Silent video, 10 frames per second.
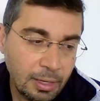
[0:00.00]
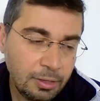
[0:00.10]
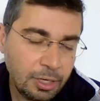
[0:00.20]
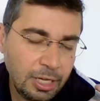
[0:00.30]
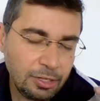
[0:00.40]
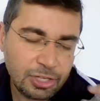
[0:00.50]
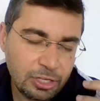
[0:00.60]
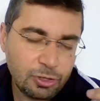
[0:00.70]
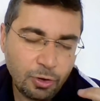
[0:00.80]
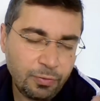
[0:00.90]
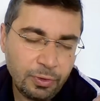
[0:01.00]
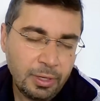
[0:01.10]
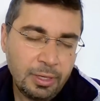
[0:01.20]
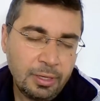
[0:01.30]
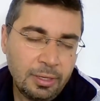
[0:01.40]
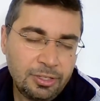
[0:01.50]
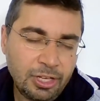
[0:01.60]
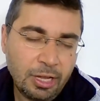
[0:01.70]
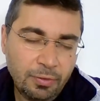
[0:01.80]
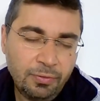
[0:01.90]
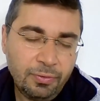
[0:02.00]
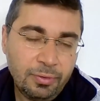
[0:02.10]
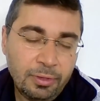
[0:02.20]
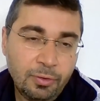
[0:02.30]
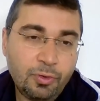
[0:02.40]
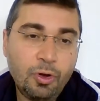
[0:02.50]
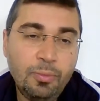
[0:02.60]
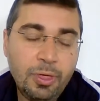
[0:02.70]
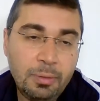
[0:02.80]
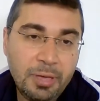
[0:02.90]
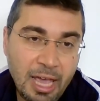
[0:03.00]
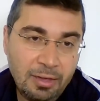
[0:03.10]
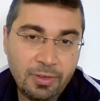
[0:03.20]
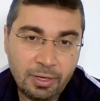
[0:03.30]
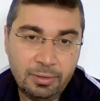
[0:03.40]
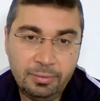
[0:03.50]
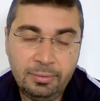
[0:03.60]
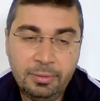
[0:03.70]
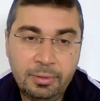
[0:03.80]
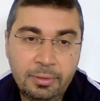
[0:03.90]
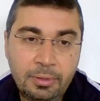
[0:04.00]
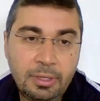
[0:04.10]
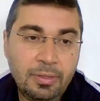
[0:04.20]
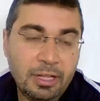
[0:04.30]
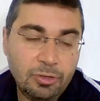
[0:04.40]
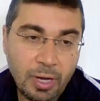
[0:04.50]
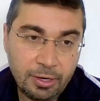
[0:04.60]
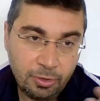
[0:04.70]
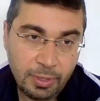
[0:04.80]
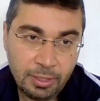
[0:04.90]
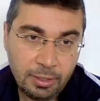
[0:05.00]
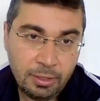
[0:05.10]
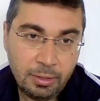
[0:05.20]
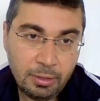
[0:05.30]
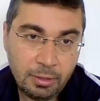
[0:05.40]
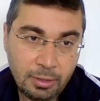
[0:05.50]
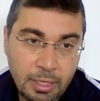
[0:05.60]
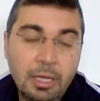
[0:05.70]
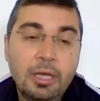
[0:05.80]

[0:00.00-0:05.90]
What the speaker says: real sense of self from the behavior. that you are doing. Okay,